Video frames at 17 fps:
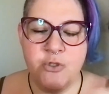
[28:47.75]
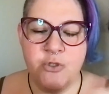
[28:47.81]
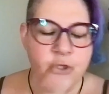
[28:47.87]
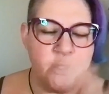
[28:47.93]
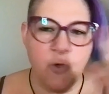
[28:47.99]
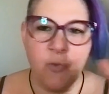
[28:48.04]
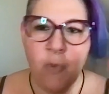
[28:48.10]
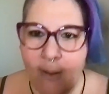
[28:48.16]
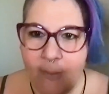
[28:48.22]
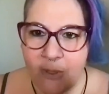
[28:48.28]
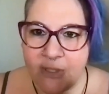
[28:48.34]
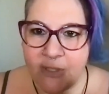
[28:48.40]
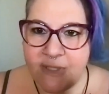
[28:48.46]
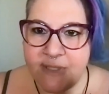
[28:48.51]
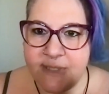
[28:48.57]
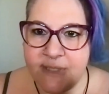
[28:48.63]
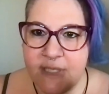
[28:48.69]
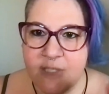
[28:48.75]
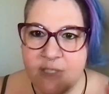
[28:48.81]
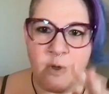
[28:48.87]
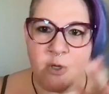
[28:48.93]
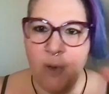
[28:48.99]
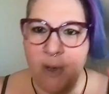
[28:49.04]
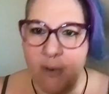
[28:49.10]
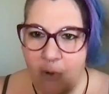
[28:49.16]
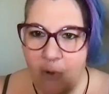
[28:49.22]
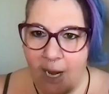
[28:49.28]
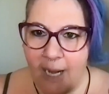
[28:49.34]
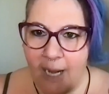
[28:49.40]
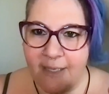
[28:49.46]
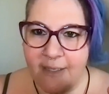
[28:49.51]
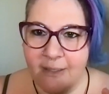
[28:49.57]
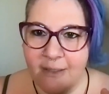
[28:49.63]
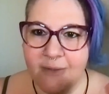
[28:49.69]
Julia Roberts is Runaway
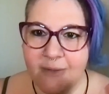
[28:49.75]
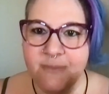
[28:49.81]
Bride.